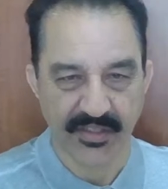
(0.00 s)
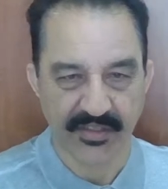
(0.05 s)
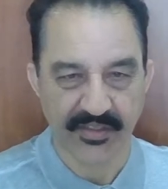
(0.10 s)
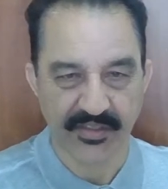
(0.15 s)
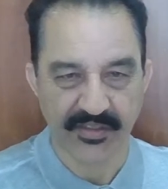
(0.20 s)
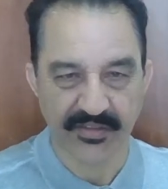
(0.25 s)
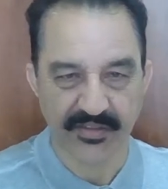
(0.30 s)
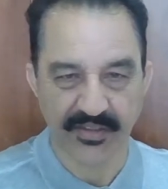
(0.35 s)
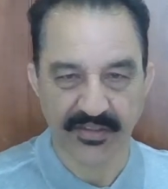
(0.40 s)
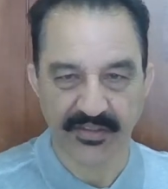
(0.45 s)

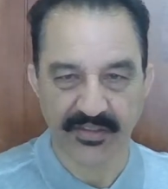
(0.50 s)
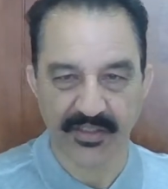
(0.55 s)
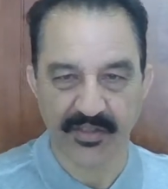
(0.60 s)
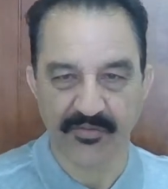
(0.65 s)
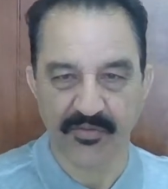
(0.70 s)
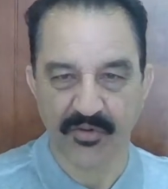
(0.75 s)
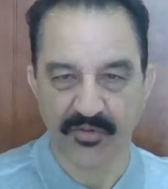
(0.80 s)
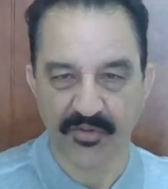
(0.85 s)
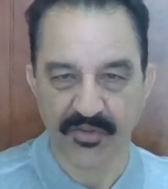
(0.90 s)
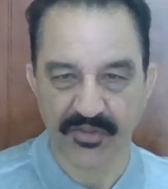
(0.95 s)
greater than the
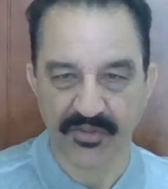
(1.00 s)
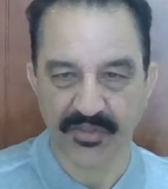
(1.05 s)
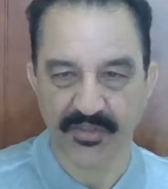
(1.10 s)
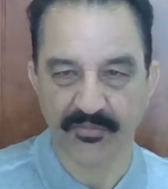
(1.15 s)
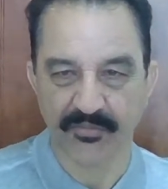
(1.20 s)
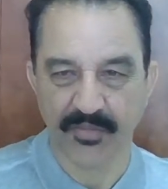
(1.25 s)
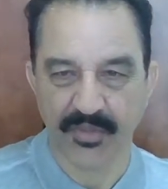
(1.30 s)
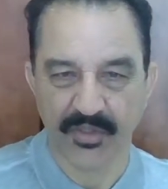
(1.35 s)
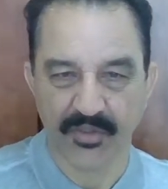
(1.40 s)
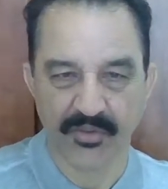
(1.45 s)

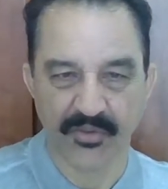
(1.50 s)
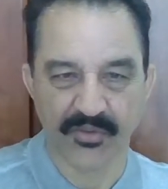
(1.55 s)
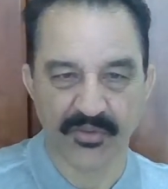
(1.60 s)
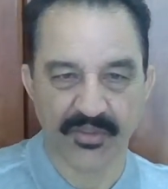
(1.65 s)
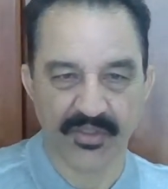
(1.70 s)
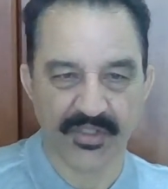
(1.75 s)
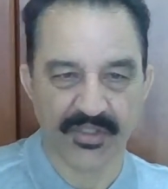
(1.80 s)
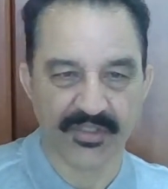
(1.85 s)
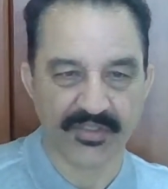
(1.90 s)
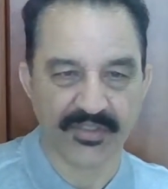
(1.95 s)
foundation
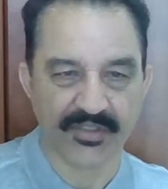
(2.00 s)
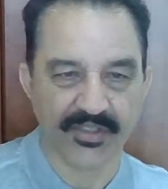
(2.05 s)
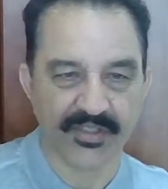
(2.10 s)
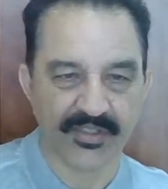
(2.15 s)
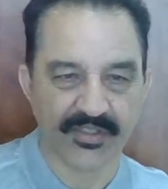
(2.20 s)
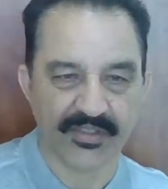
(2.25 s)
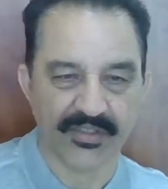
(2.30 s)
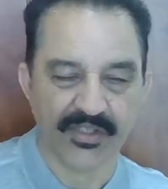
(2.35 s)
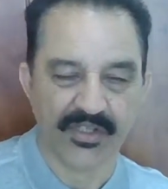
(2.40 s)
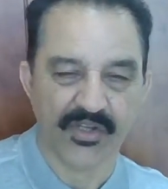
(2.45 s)
below
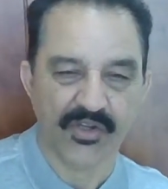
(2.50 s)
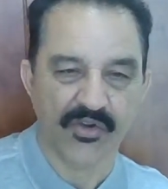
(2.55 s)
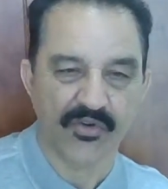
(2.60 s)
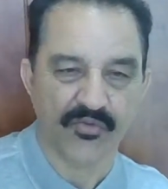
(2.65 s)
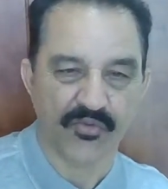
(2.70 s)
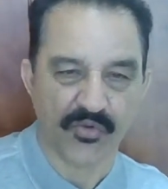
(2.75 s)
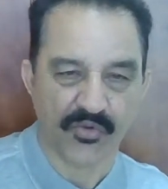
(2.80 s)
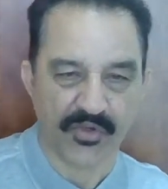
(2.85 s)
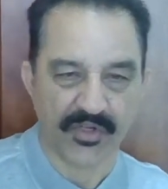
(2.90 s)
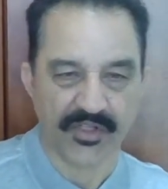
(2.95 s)
and
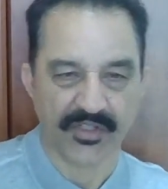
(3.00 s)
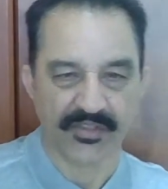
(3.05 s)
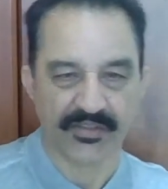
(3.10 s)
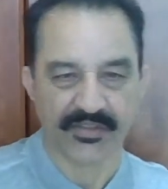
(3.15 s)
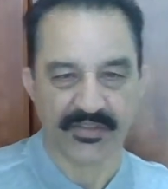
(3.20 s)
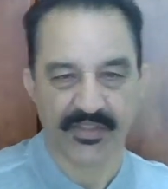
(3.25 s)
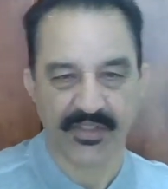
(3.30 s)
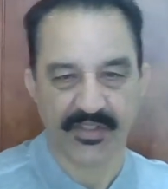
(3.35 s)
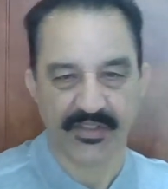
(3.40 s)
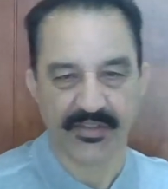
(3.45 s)

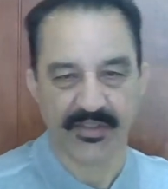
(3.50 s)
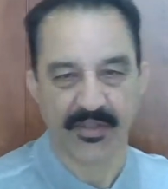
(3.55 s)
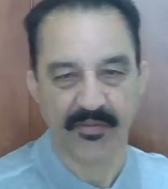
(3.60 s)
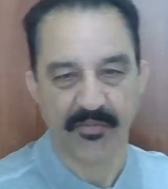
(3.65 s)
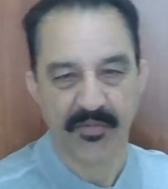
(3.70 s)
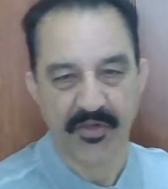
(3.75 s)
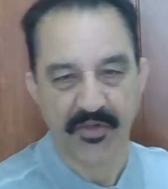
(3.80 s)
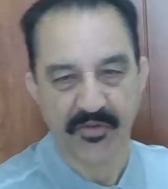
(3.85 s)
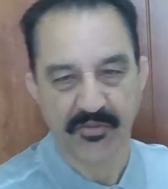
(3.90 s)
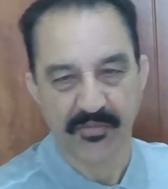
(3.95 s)
footings and
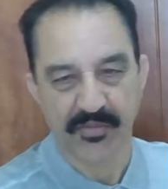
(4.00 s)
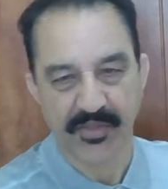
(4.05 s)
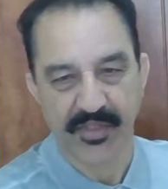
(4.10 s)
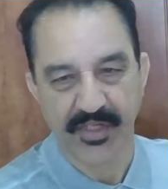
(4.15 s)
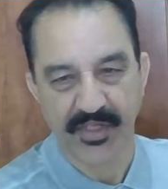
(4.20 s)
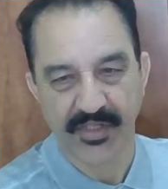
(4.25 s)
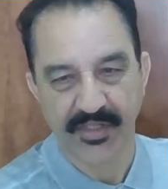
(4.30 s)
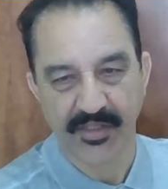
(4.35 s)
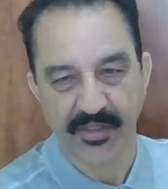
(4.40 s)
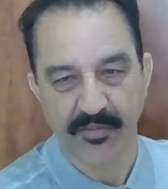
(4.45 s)
the medium
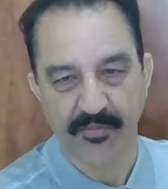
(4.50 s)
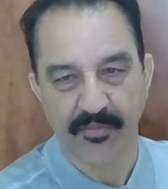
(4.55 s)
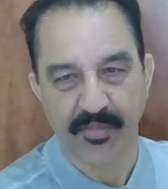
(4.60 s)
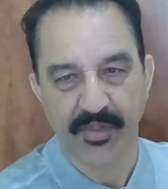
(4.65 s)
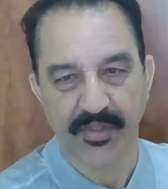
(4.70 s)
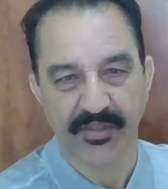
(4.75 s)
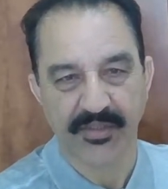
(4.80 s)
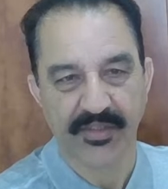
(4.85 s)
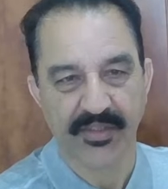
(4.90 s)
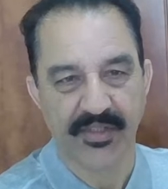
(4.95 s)
sand
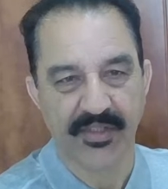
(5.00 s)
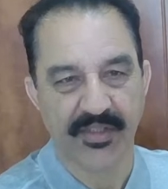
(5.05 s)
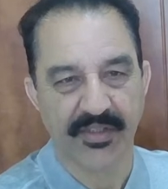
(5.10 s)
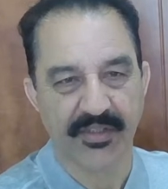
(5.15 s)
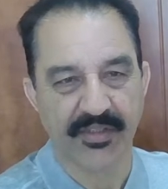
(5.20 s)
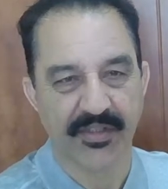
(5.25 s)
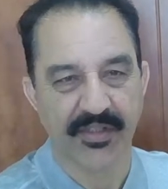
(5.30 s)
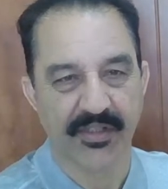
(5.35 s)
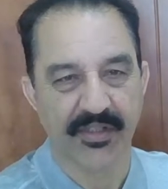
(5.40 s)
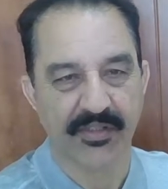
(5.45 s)
compact
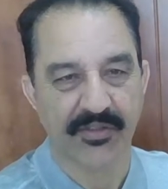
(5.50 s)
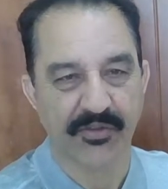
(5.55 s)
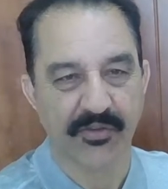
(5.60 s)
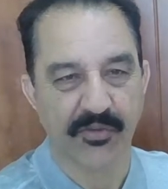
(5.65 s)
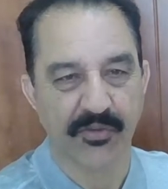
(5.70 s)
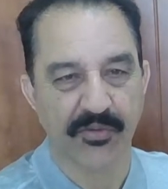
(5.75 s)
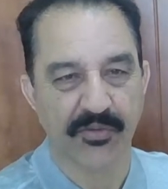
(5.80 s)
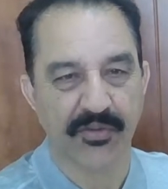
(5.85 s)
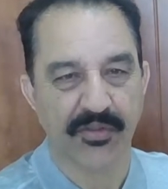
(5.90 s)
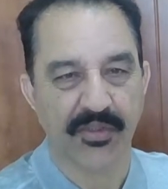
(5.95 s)
and
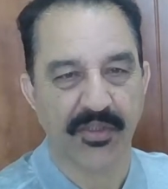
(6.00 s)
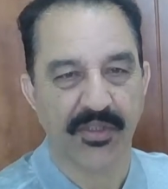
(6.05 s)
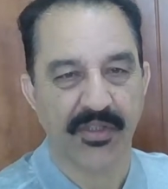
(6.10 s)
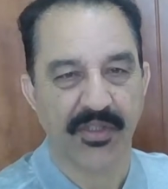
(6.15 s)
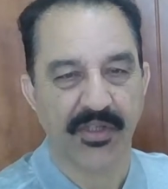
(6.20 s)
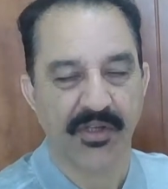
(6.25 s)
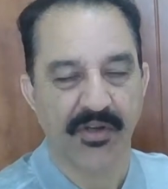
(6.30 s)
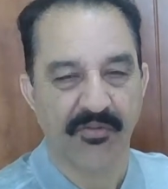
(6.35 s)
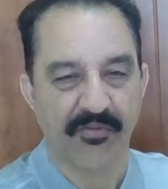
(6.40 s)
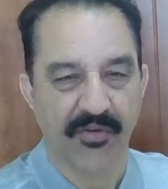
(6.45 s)
also
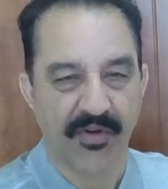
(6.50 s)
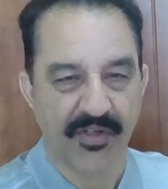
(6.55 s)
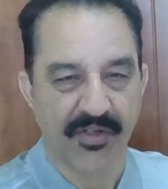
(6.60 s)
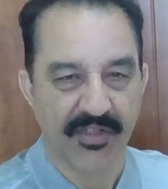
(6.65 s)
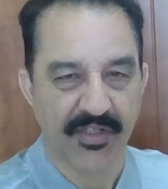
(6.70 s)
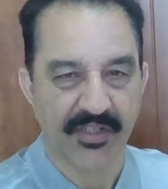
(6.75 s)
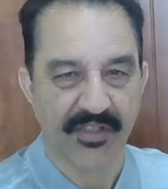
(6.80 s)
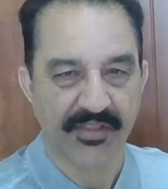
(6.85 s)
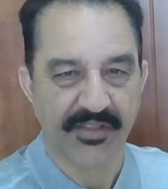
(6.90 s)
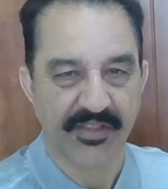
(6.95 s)

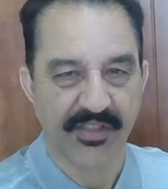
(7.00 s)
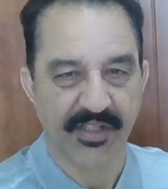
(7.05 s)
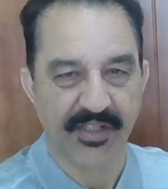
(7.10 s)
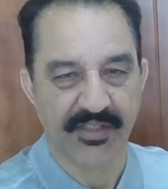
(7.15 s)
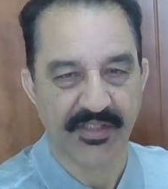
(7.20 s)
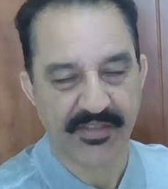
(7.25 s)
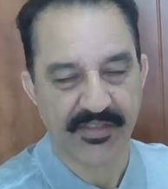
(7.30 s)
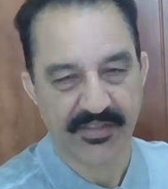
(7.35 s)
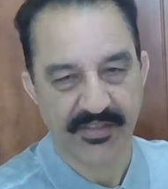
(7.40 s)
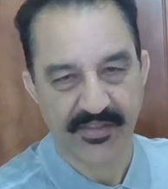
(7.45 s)
final
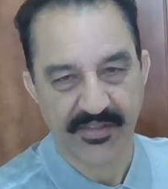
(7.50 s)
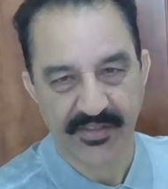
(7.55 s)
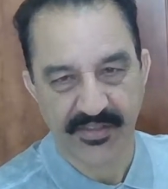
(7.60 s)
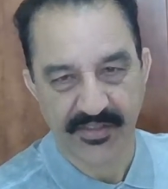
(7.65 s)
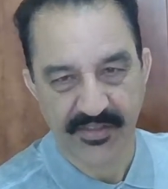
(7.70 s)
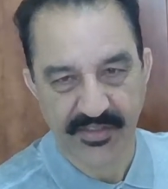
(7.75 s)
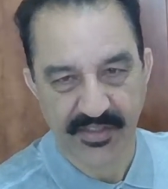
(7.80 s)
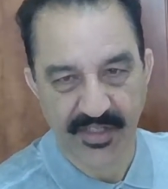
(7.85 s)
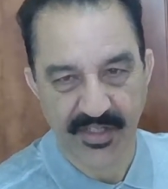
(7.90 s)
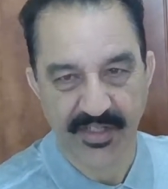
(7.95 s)
sand
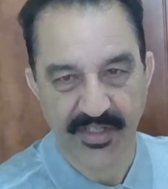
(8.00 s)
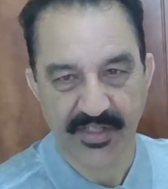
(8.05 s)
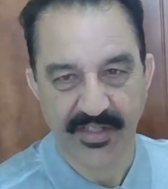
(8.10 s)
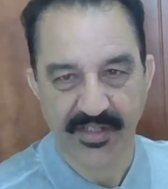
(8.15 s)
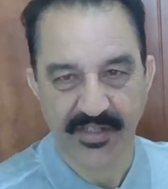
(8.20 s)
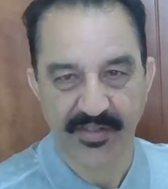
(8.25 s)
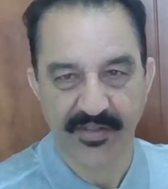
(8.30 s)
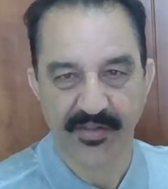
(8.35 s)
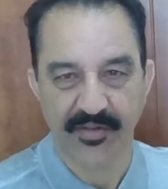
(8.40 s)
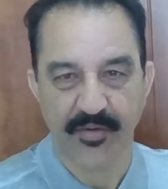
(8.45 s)

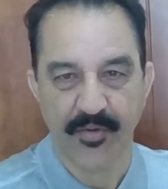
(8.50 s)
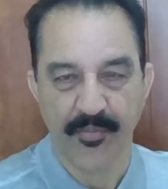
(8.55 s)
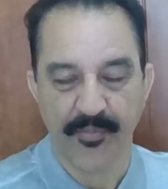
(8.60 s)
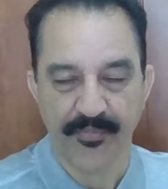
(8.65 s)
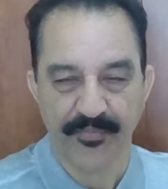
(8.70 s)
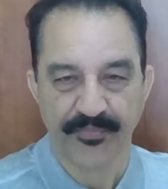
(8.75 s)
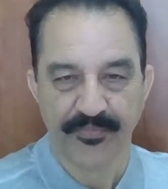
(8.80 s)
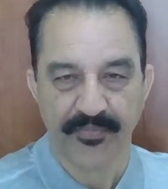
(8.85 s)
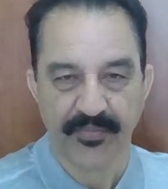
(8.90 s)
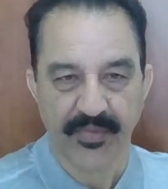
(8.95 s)
silt
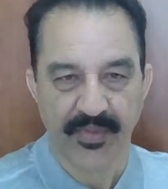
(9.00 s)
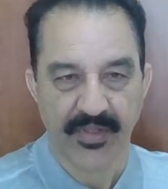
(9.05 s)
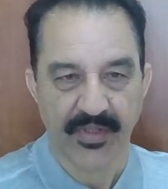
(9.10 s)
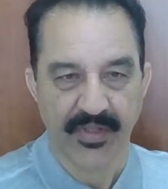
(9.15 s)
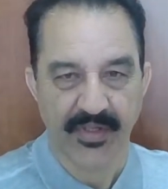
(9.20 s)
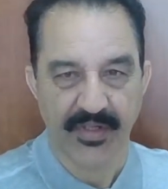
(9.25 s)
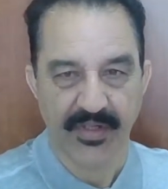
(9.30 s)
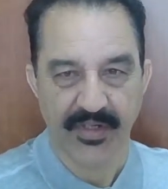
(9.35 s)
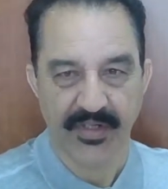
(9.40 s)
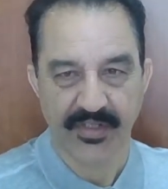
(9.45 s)

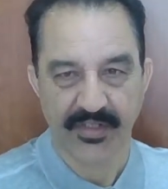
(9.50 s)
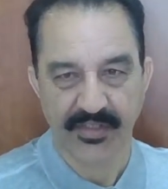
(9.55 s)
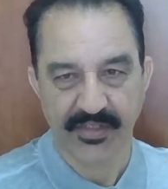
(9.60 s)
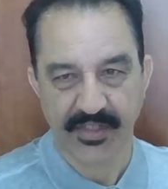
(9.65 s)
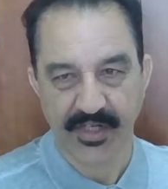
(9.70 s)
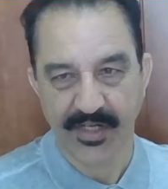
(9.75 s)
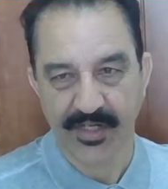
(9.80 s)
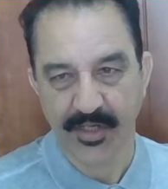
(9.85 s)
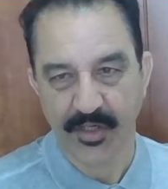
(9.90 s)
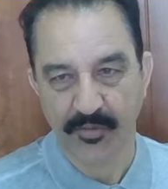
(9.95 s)
and
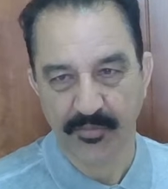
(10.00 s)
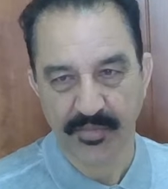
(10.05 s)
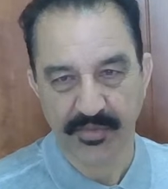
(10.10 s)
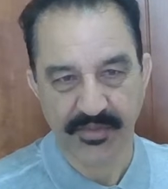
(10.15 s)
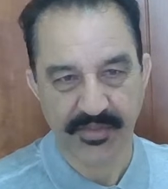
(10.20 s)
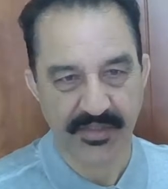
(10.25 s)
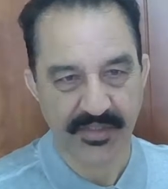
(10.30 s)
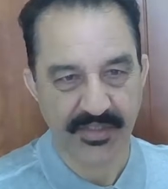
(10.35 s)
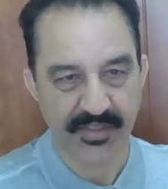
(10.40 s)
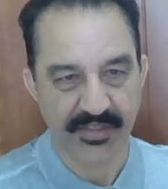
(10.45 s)
dry
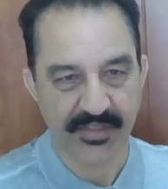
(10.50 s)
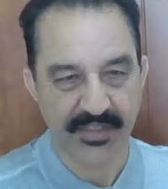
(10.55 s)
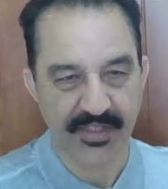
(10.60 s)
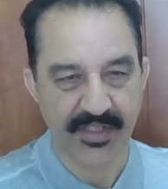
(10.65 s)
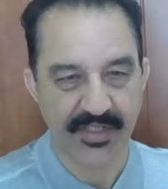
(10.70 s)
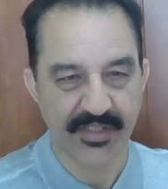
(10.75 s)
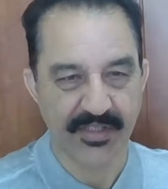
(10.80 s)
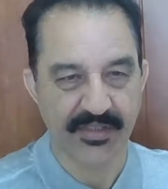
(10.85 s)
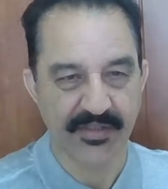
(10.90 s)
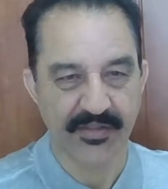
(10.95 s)
lumps
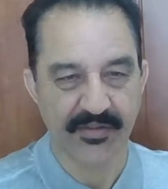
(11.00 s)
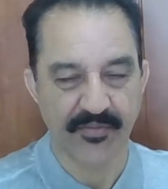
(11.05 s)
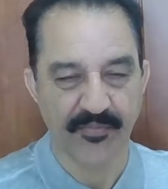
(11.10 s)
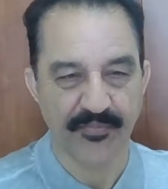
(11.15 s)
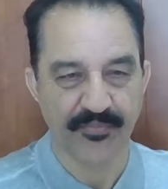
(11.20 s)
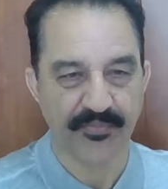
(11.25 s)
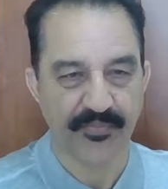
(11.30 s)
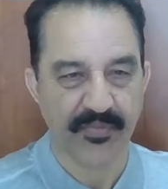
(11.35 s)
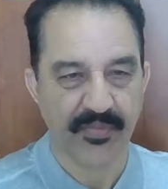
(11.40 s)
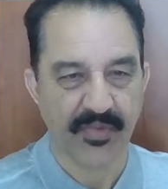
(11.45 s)
easily